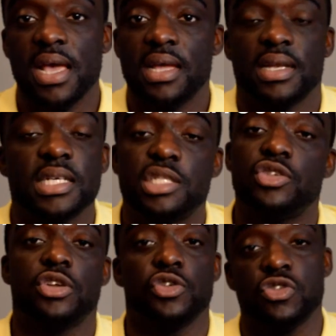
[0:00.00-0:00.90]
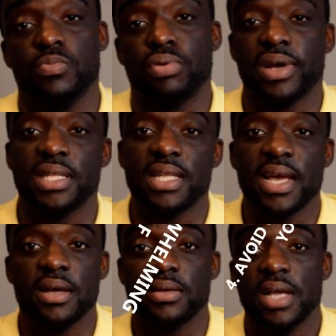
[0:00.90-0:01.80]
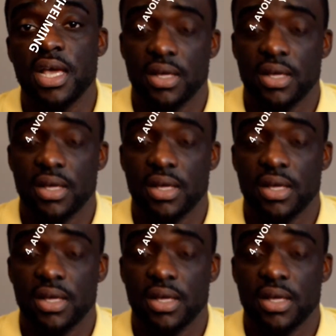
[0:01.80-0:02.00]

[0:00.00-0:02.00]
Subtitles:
Next thing you know, you break down.